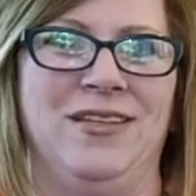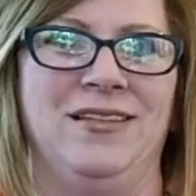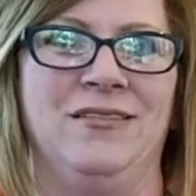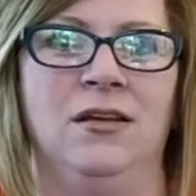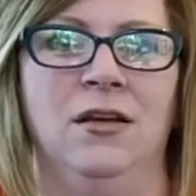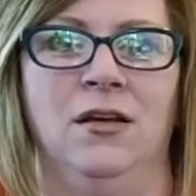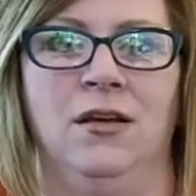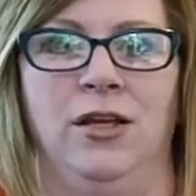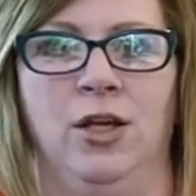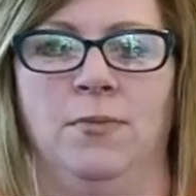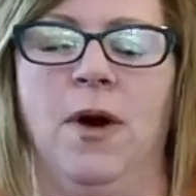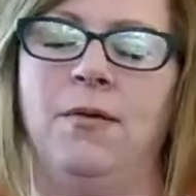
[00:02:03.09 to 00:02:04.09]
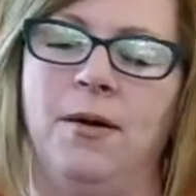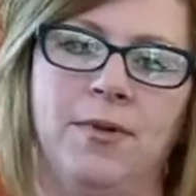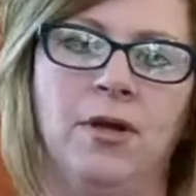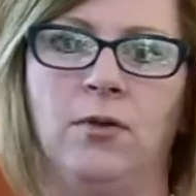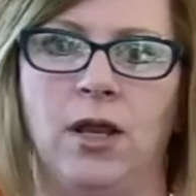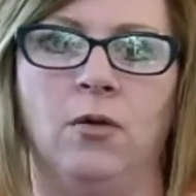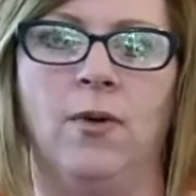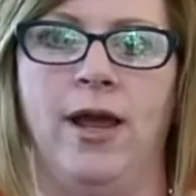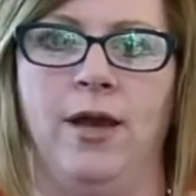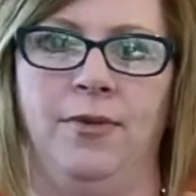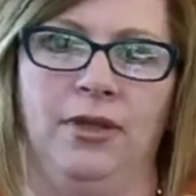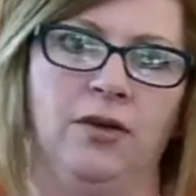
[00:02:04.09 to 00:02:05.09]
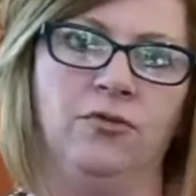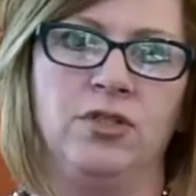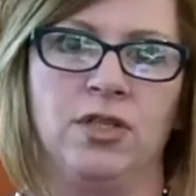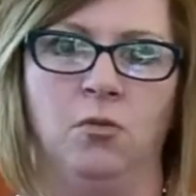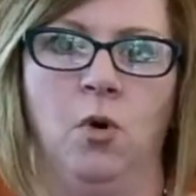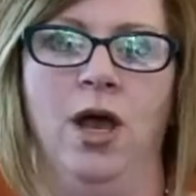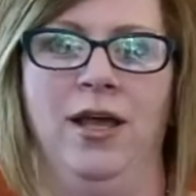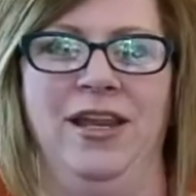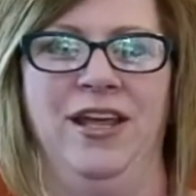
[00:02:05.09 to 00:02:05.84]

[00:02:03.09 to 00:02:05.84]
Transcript: these, Mom, I'm going to run away. I'm in love with someone.